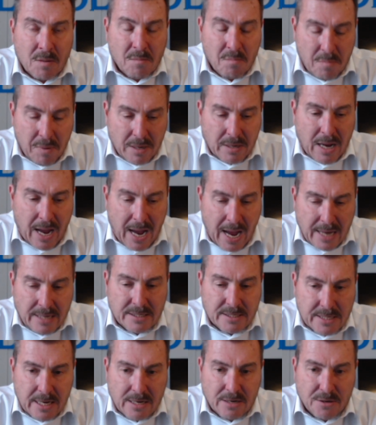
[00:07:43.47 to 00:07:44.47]
But I
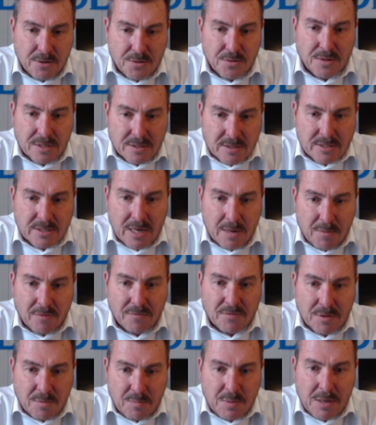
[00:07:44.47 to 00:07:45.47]
tell you that some
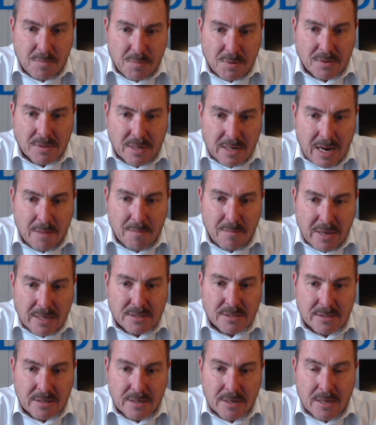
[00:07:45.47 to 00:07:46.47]
of the people that I
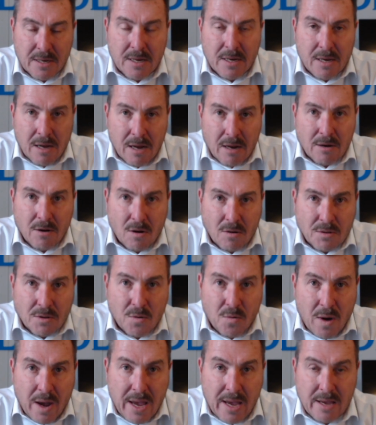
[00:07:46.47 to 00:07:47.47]
met along the
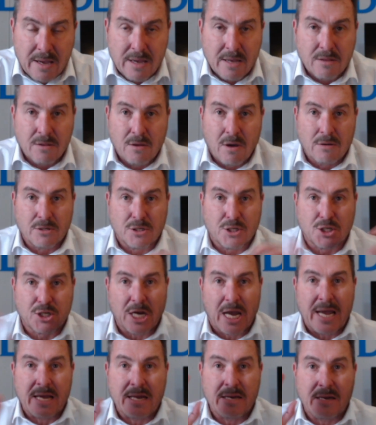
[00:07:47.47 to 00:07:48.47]
way in those
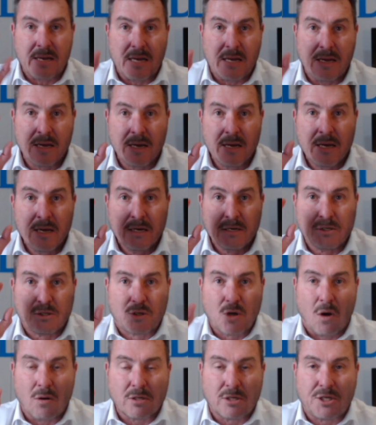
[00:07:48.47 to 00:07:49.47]
shady,
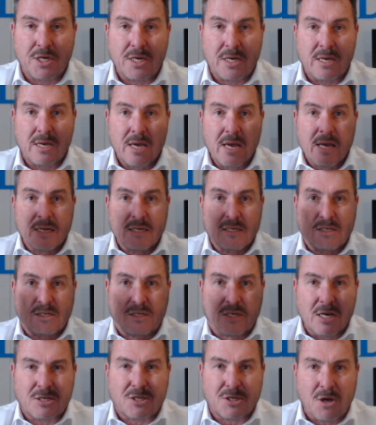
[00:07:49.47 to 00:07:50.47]
dodgy,
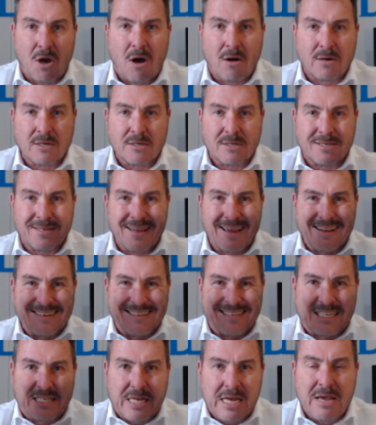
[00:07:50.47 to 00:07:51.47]
dishonest,
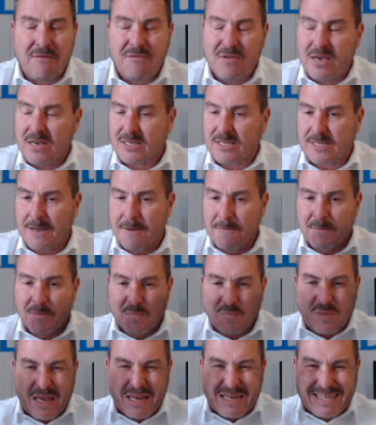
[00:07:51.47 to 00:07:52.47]
devious,
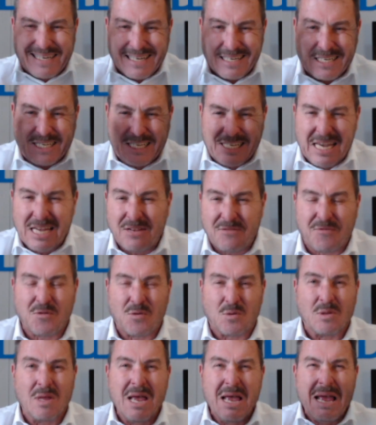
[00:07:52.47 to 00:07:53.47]

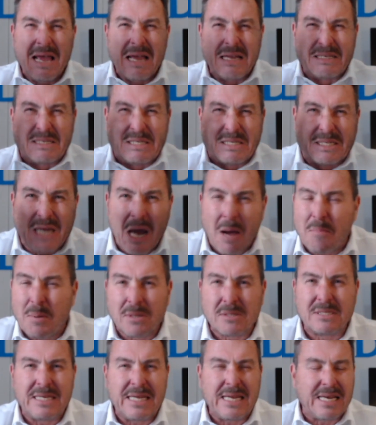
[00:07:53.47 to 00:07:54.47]
deceitful,
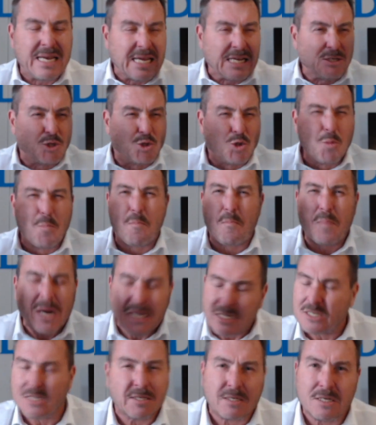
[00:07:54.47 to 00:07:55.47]
double-dealing,
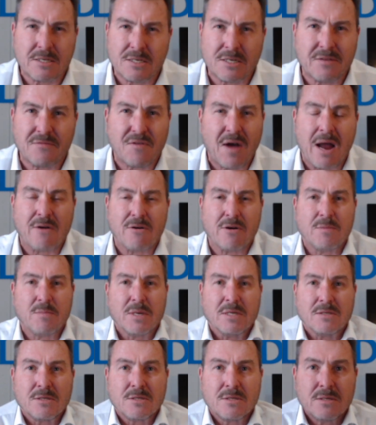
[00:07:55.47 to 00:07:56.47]
duplicitous
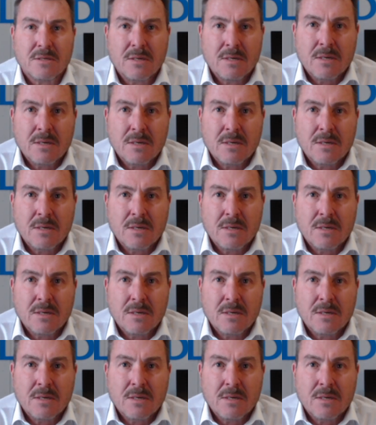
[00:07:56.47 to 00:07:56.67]
environments